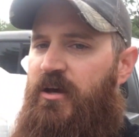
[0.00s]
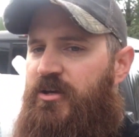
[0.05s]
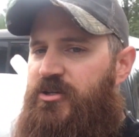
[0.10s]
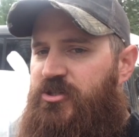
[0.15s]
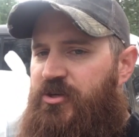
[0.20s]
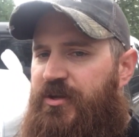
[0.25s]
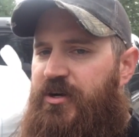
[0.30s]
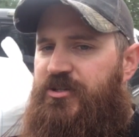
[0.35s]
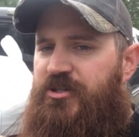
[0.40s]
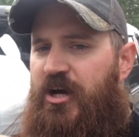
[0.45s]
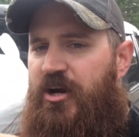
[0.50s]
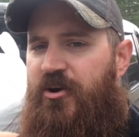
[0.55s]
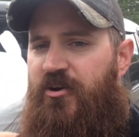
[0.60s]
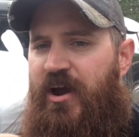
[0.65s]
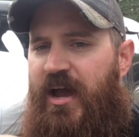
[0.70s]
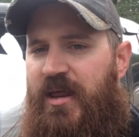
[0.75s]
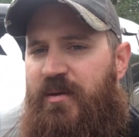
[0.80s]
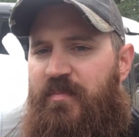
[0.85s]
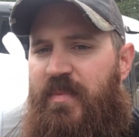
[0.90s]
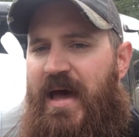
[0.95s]
So there's our
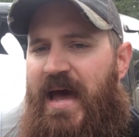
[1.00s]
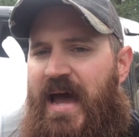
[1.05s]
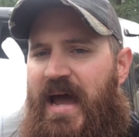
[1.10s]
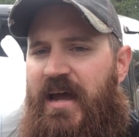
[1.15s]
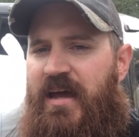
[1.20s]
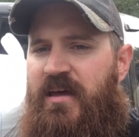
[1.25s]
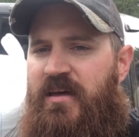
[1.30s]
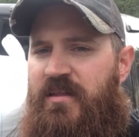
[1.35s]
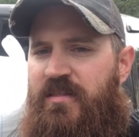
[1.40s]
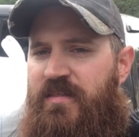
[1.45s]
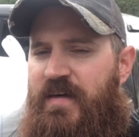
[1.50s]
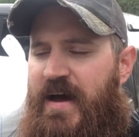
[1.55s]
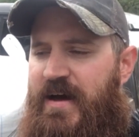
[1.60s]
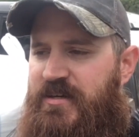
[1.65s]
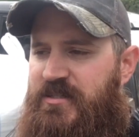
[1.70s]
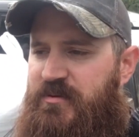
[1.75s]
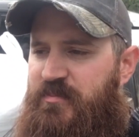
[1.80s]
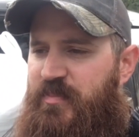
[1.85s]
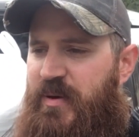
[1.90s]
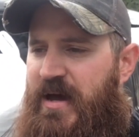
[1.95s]
grain bag,
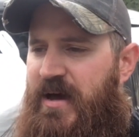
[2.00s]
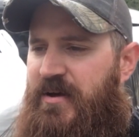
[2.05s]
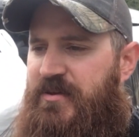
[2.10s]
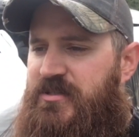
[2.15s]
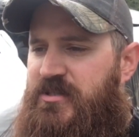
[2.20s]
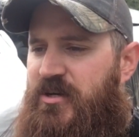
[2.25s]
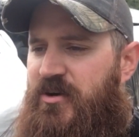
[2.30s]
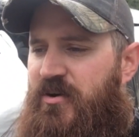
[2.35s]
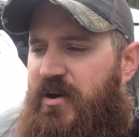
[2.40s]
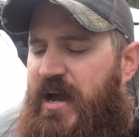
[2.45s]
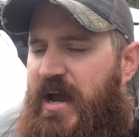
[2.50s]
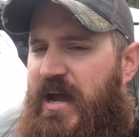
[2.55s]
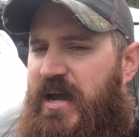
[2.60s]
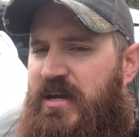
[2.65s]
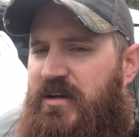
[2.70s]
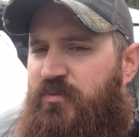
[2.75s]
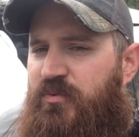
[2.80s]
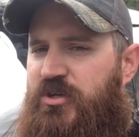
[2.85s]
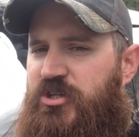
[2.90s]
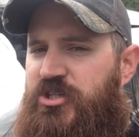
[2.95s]
1,000 pounds of
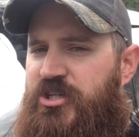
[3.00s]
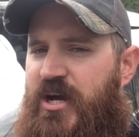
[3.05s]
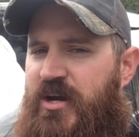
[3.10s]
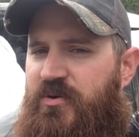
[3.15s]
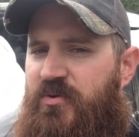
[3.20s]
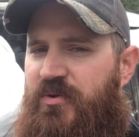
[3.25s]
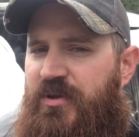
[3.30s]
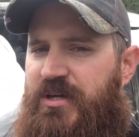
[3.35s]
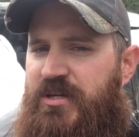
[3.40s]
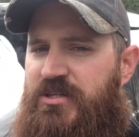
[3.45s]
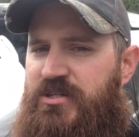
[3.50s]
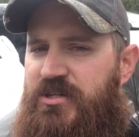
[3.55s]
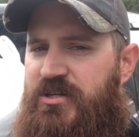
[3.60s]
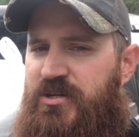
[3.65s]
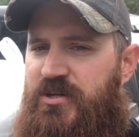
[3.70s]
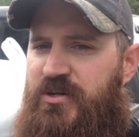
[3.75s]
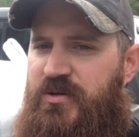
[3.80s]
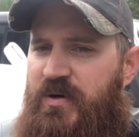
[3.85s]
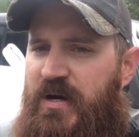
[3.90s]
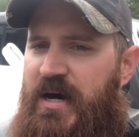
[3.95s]
grain. We generally
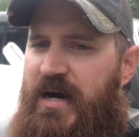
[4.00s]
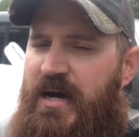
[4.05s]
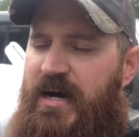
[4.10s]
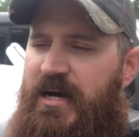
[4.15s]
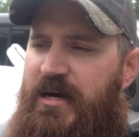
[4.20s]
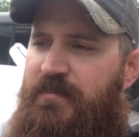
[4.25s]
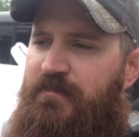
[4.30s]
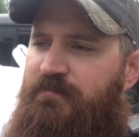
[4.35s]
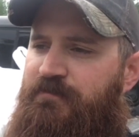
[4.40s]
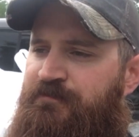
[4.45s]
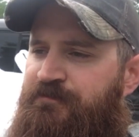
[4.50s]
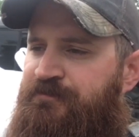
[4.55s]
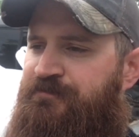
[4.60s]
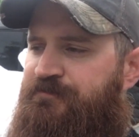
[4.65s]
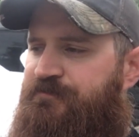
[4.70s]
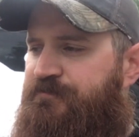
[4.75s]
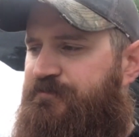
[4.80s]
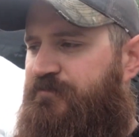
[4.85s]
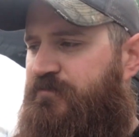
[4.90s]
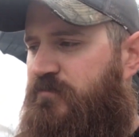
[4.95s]
do a
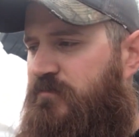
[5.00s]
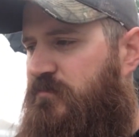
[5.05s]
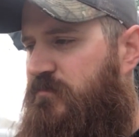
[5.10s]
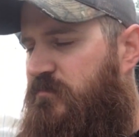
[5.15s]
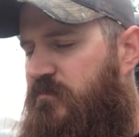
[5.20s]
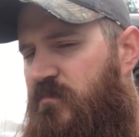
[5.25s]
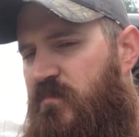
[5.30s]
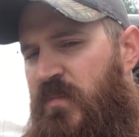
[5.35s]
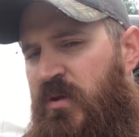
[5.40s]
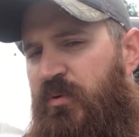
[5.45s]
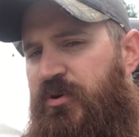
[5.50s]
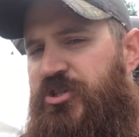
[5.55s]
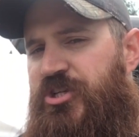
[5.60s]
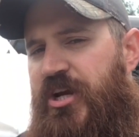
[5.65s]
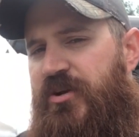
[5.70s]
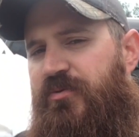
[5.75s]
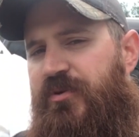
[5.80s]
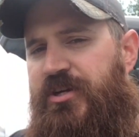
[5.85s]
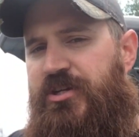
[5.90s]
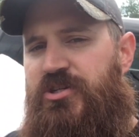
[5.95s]

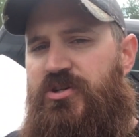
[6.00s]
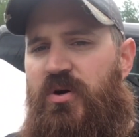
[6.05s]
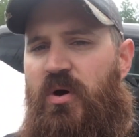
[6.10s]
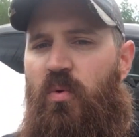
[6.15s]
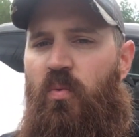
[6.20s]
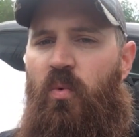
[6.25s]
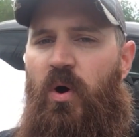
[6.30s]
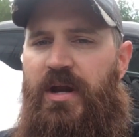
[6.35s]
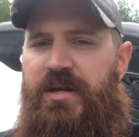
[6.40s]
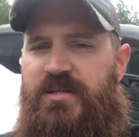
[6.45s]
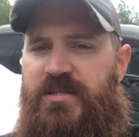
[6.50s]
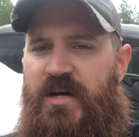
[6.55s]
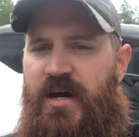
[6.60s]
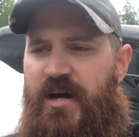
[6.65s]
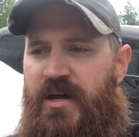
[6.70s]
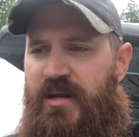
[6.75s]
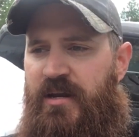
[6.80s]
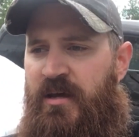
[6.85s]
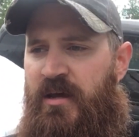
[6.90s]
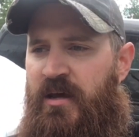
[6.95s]

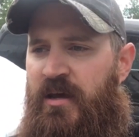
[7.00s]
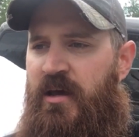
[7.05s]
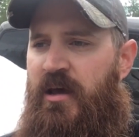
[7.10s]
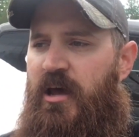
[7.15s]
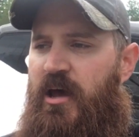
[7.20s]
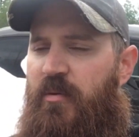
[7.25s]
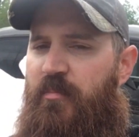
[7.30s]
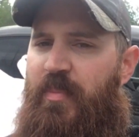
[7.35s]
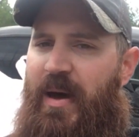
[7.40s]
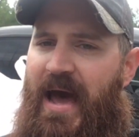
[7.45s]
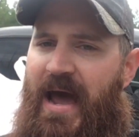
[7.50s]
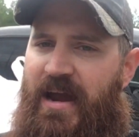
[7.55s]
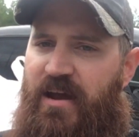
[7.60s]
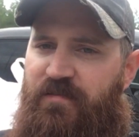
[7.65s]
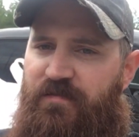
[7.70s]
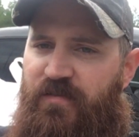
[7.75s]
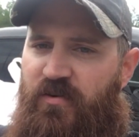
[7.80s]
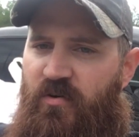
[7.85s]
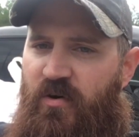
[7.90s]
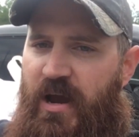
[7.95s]
1-ton bag
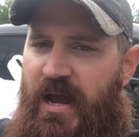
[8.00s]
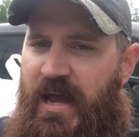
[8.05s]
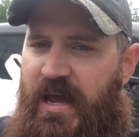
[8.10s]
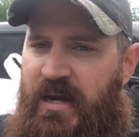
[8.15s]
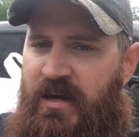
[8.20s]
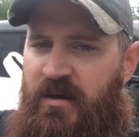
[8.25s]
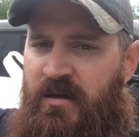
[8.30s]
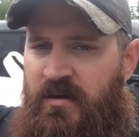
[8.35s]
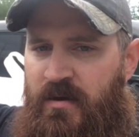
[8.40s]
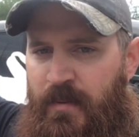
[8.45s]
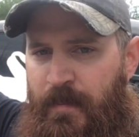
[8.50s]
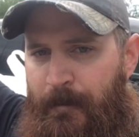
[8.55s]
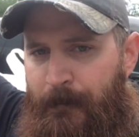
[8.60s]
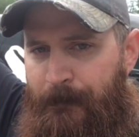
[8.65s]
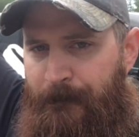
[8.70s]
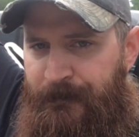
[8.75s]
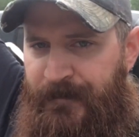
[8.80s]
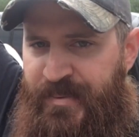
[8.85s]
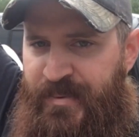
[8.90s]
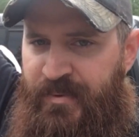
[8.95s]
of grain.
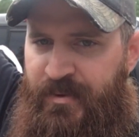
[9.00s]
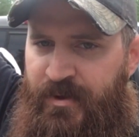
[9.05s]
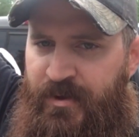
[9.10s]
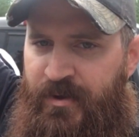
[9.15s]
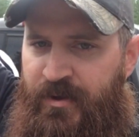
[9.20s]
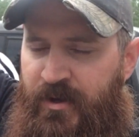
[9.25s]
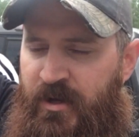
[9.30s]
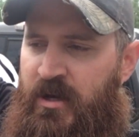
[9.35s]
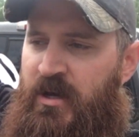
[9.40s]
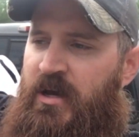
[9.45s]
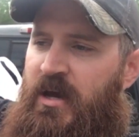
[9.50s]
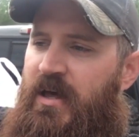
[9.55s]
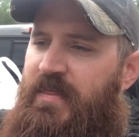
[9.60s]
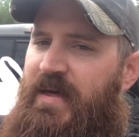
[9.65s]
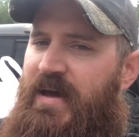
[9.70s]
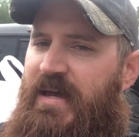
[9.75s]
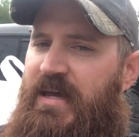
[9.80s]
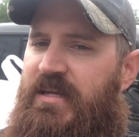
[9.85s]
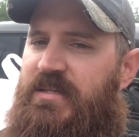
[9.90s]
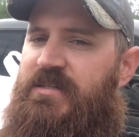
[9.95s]
And
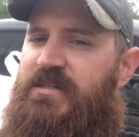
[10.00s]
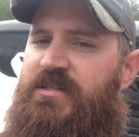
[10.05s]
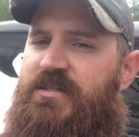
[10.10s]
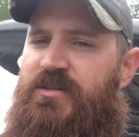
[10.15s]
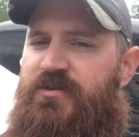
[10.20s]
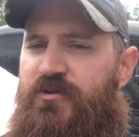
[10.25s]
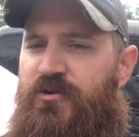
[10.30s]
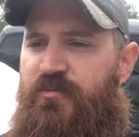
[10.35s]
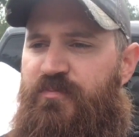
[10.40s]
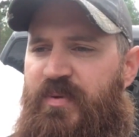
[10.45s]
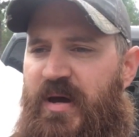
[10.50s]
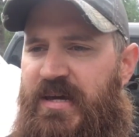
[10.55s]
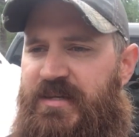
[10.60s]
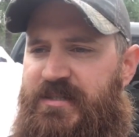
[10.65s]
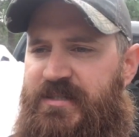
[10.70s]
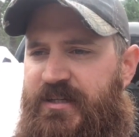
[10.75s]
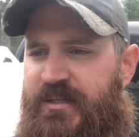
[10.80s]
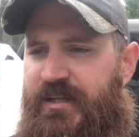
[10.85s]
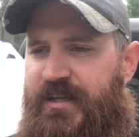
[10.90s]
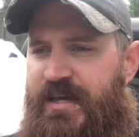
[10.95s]
that gets us through
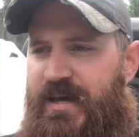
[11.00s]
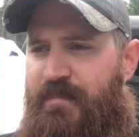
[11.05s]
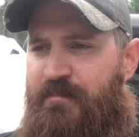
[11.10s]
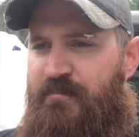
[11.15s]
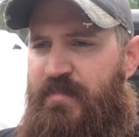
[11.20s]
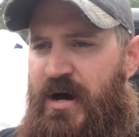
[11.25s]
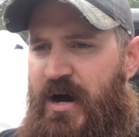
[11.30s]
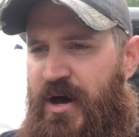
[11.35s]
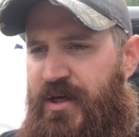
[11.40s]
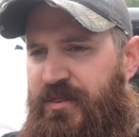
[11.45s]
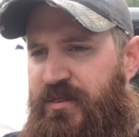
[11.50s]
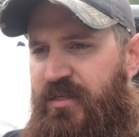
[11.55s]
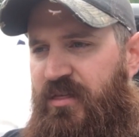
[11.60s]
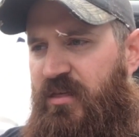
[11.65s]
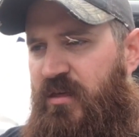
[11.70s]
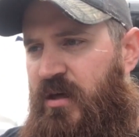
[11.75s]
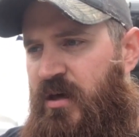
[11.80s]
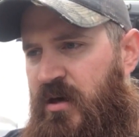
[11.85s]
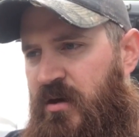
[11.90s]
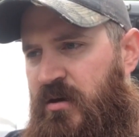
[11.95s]
basically a
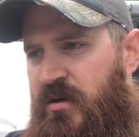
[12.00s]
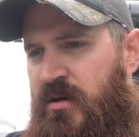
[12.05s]
month,